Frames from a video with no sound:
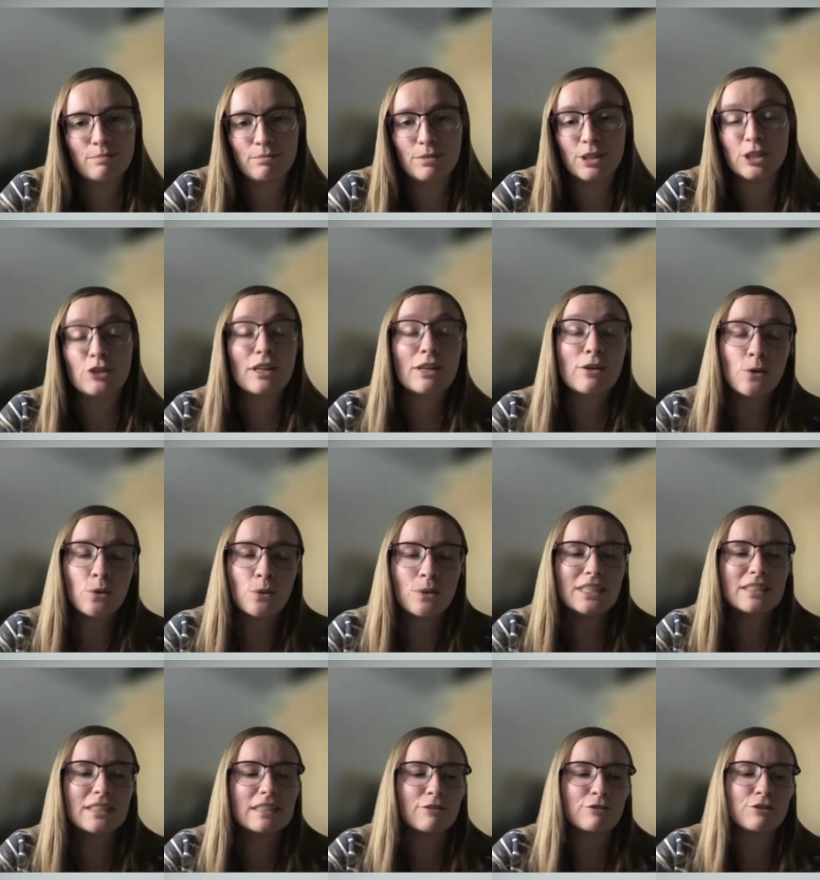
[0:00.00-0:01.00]
But you
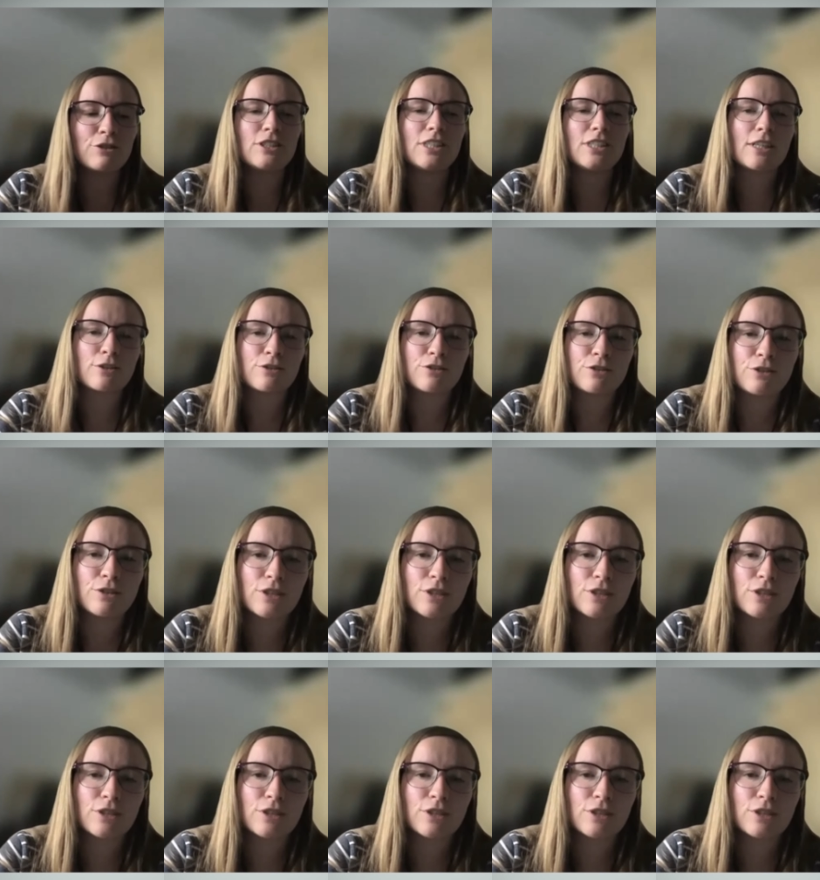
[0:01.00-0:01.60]
always have to check, of